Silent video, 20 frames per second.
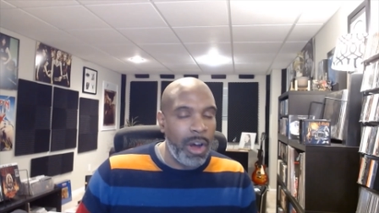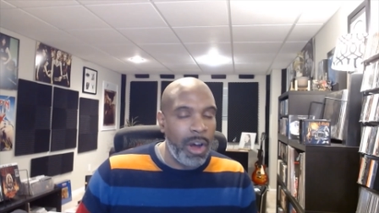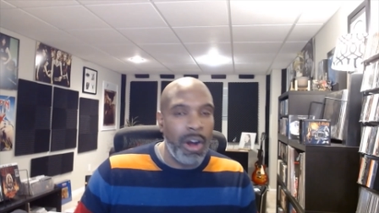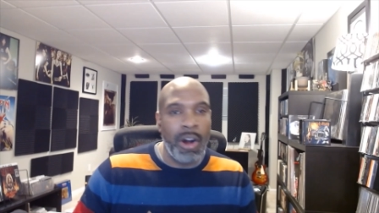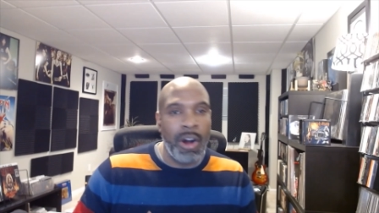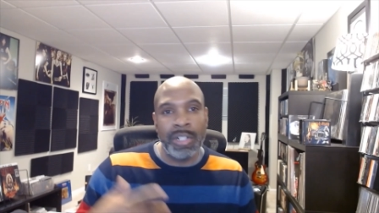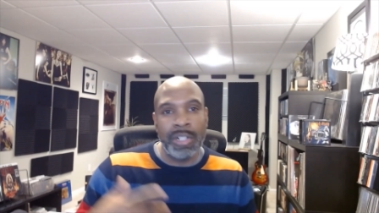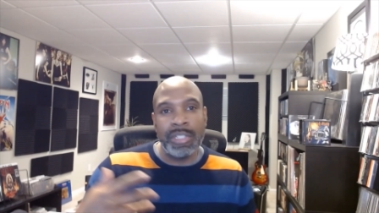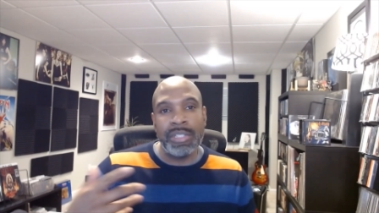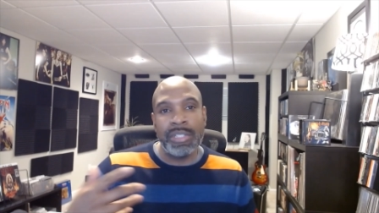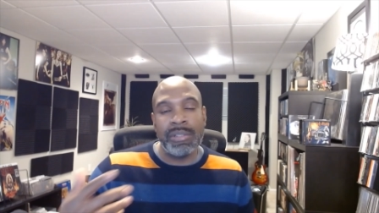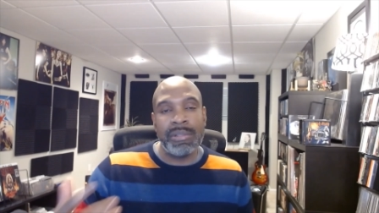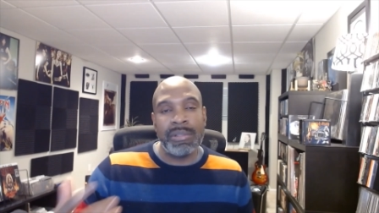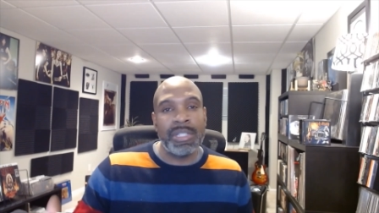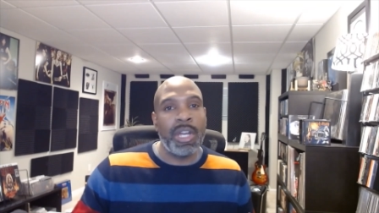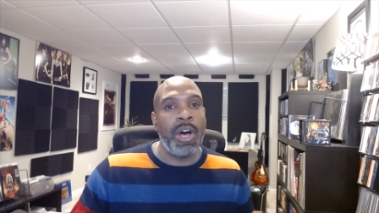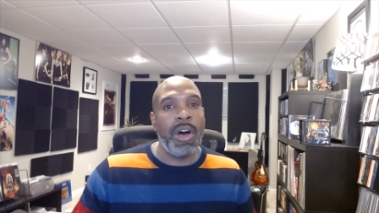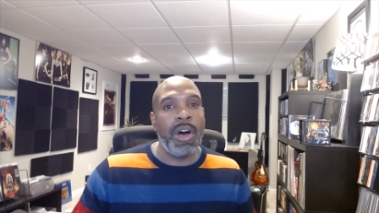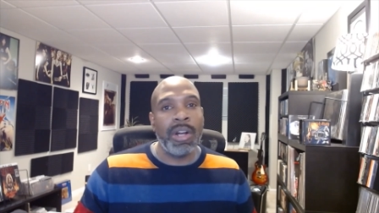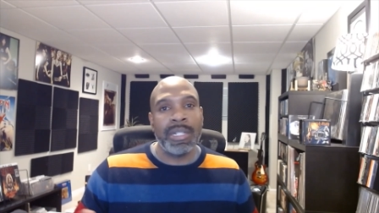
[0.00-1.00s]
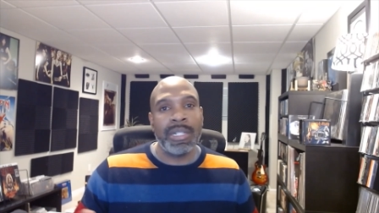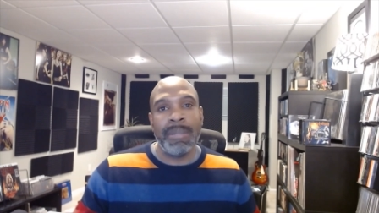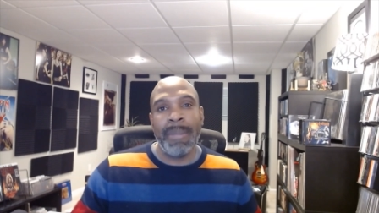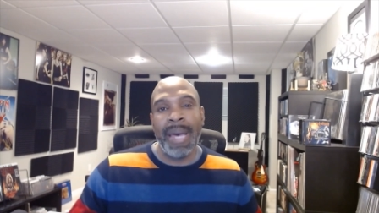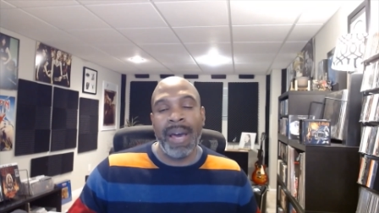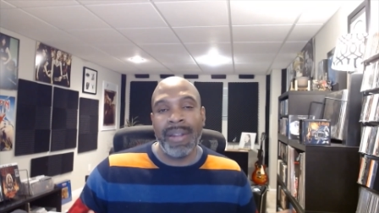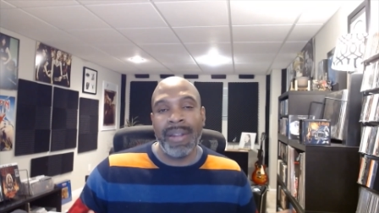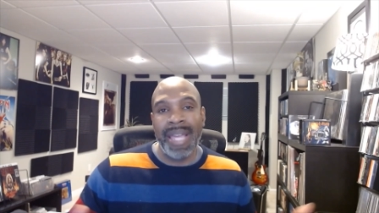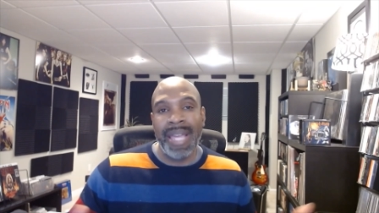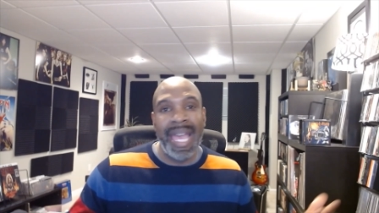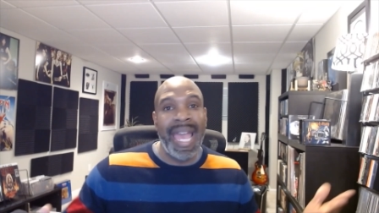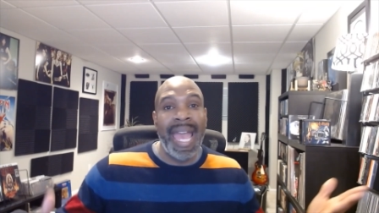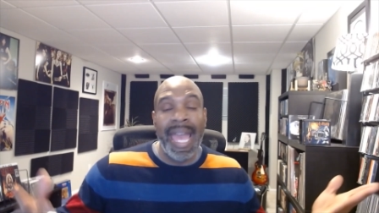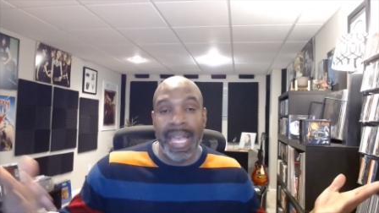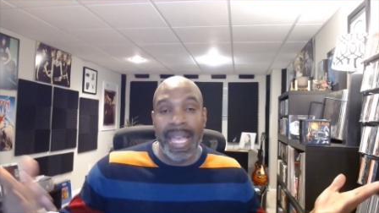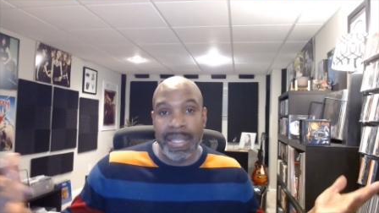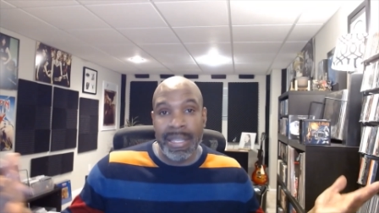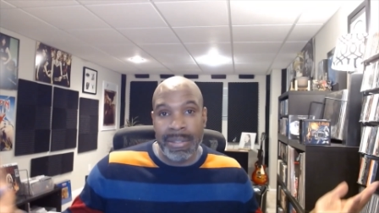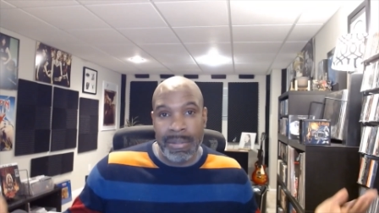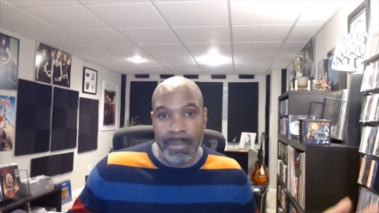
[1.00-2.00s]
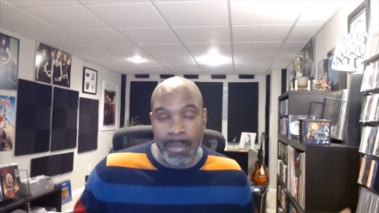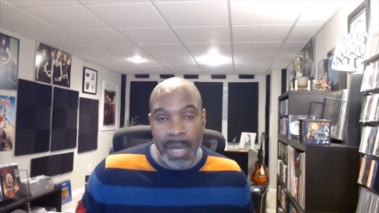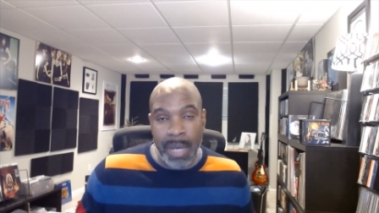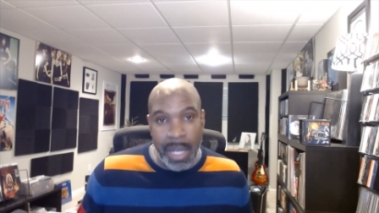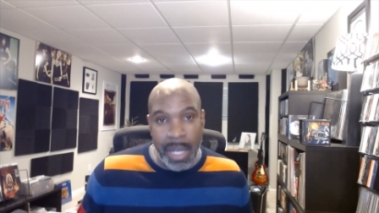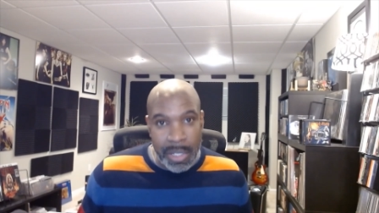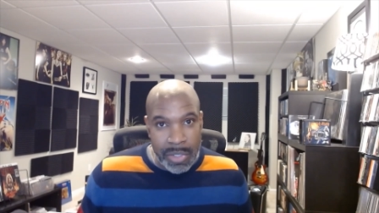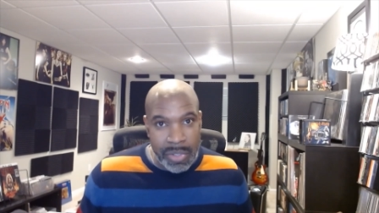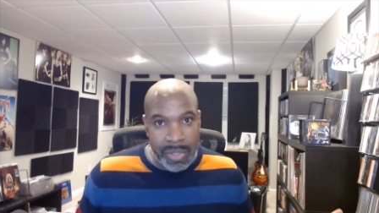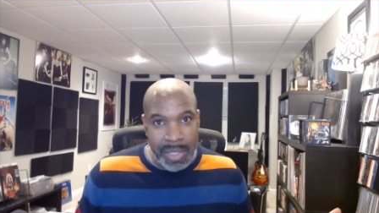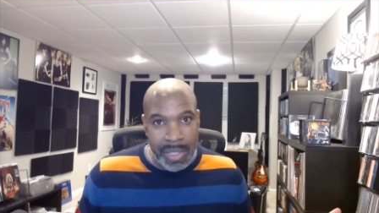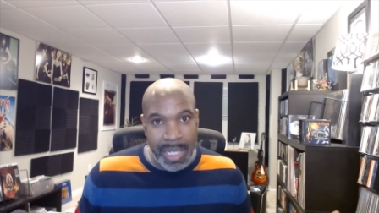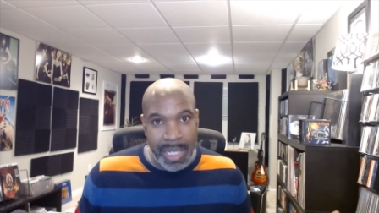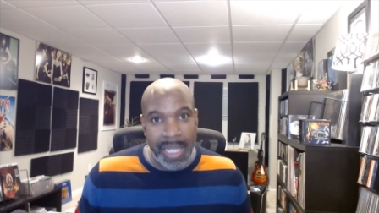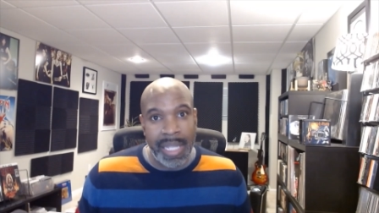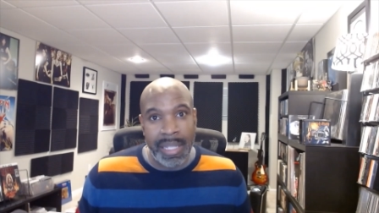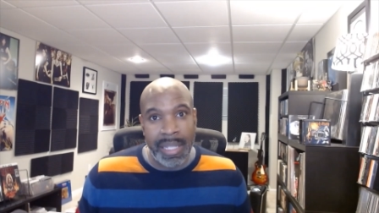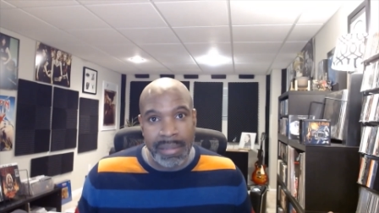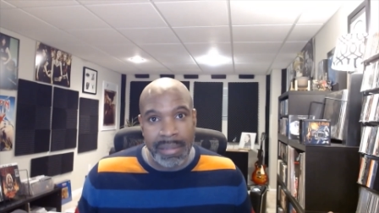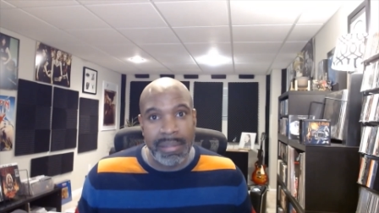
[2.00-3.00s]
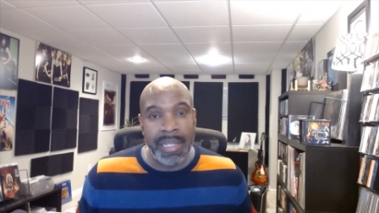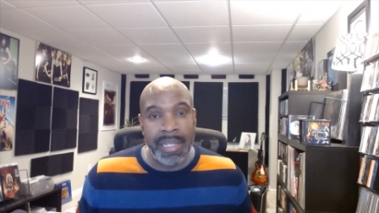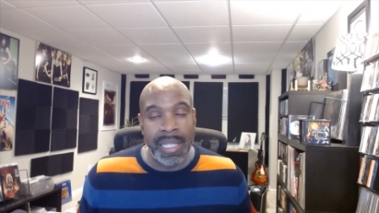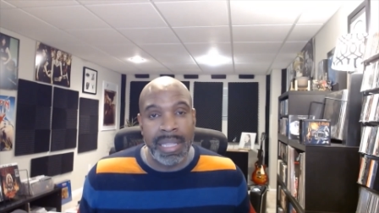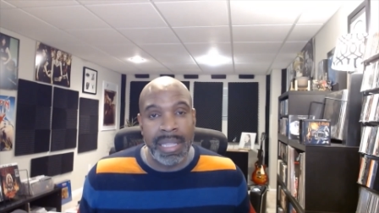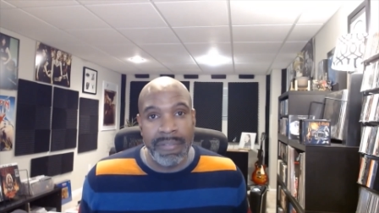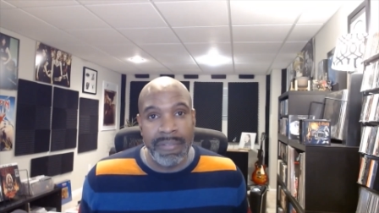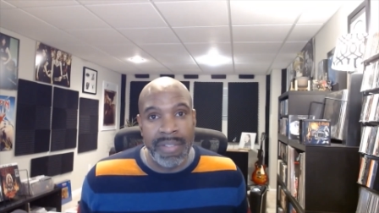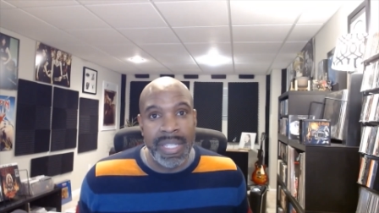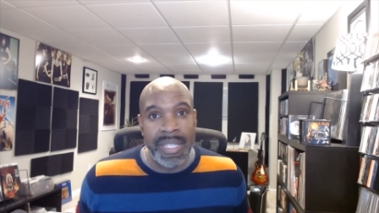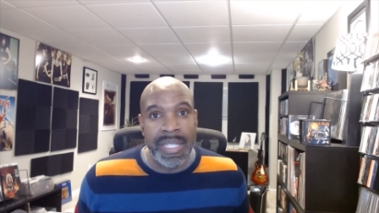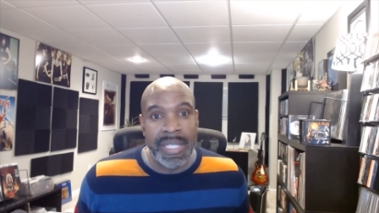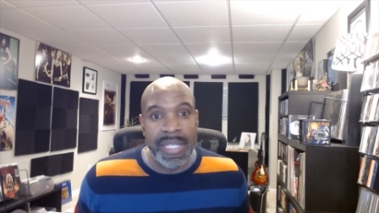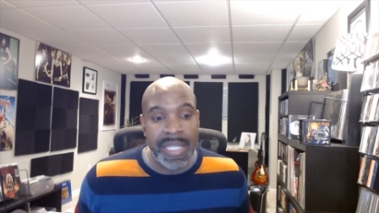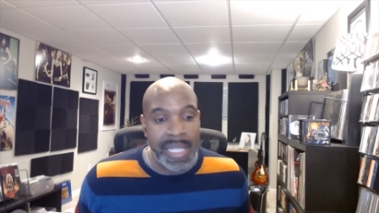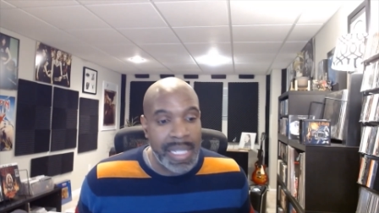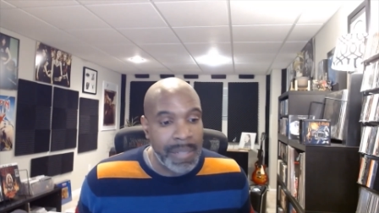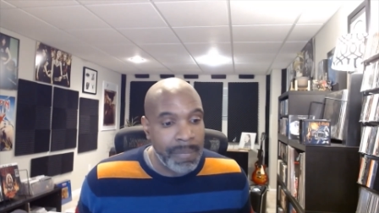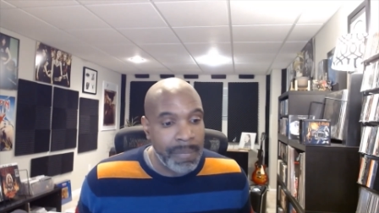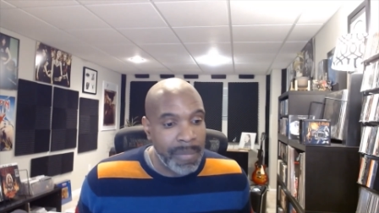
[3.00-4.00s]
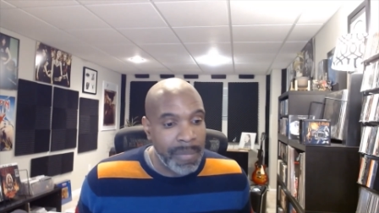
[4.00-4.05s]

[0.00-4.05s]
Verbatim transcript: aren't talked about as much in in the VC.